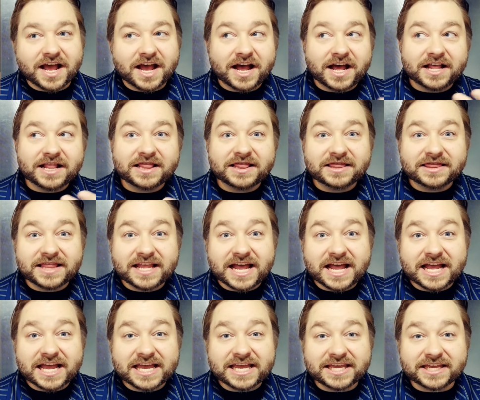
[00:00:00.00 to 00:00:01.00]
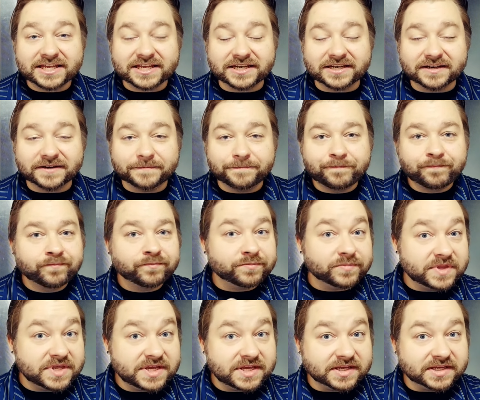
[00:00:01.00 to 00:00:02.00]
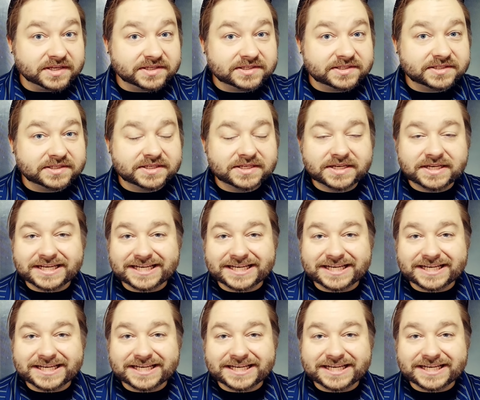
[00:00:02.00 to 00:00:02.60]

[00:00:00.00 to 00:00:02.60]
A lion. This